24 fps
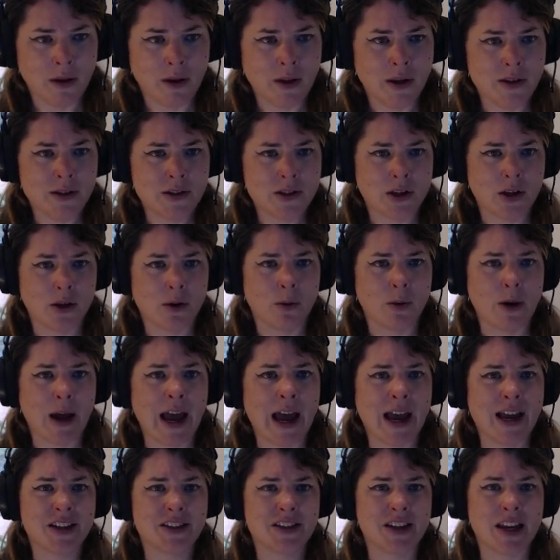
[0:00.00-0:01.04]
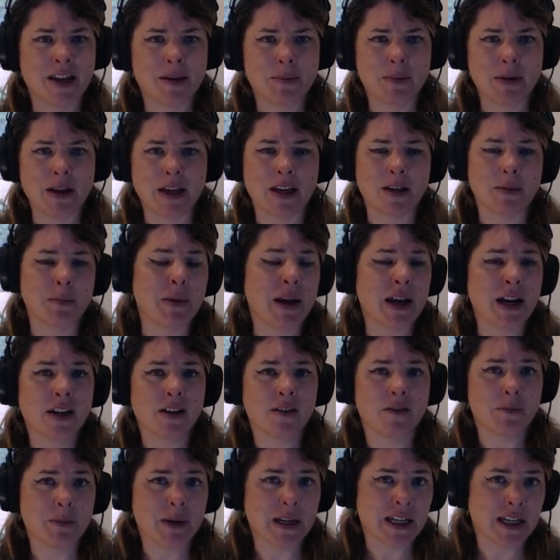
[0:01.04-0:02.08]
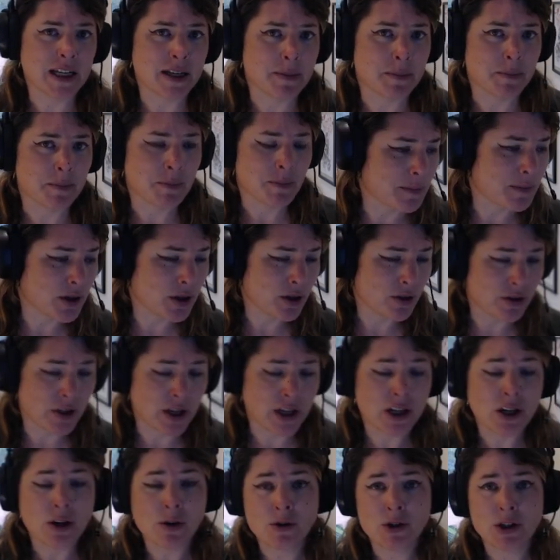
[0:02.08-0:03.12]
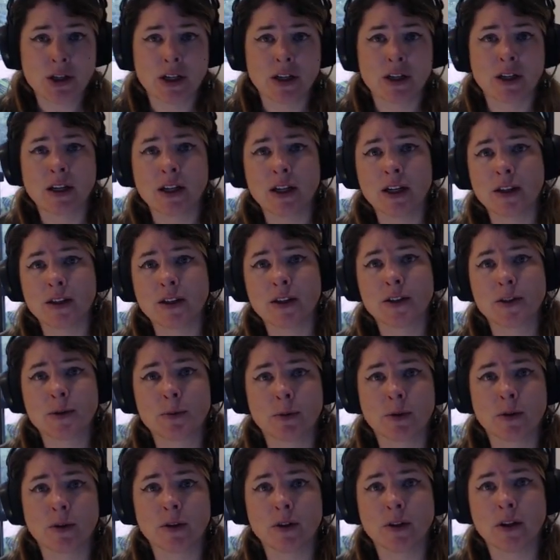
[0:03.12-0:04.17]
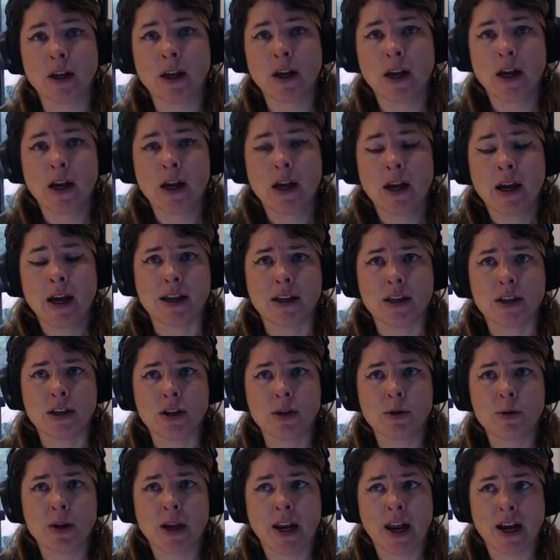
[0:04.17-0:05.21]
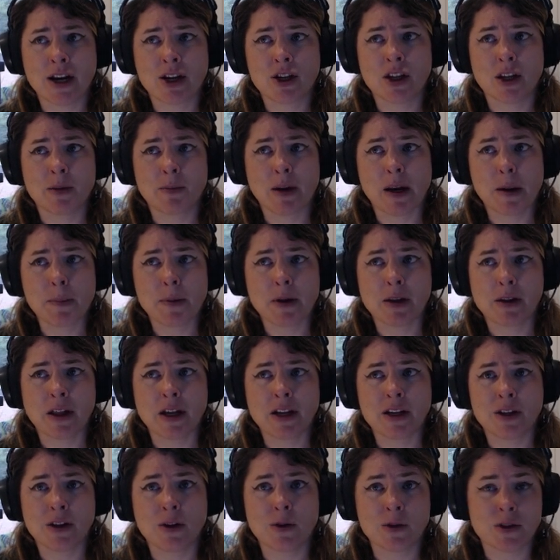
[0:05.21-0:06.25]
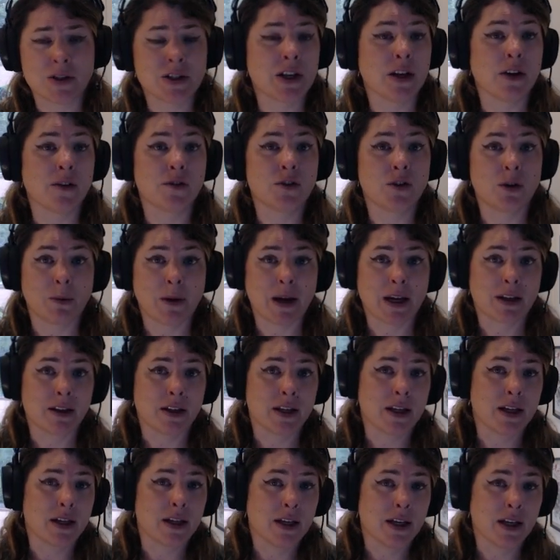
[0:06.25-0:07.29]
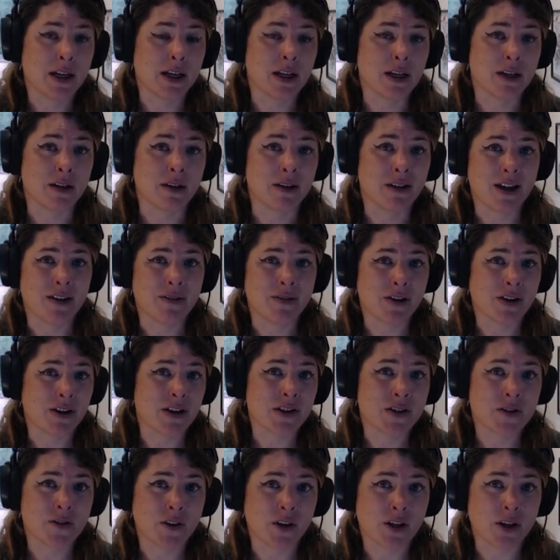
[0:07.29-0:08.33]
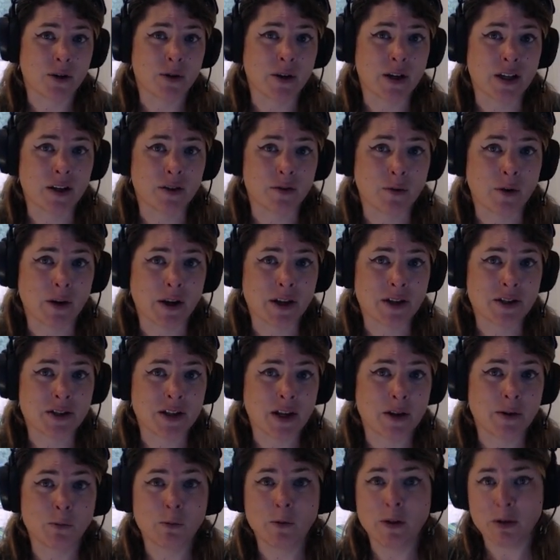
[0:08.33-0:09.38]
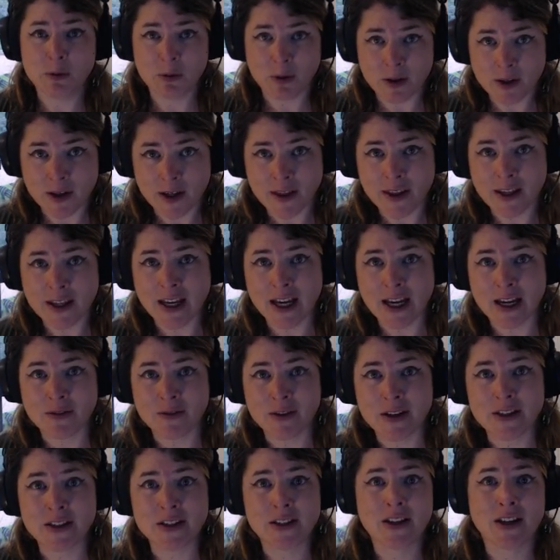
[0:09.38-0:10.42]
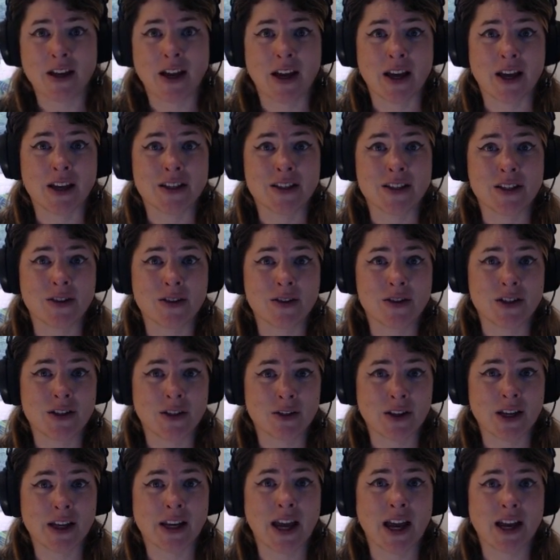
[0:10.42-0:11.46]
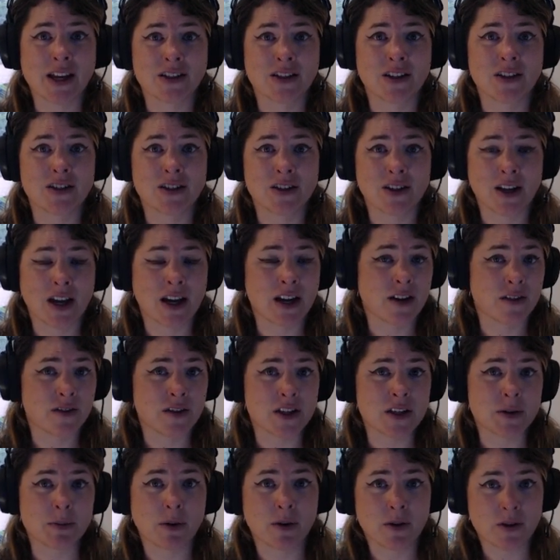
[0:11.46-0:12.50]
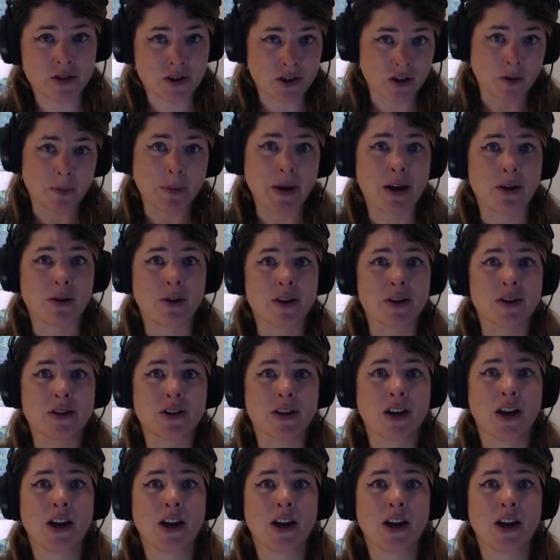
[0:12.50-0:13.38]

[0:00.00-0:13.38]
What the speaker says: So as a being made of medium, called a notion in this world, you can actually manipulate yourself directly in various fun and creative ways that will work in the canvas. So you still get access to kind of these personal powers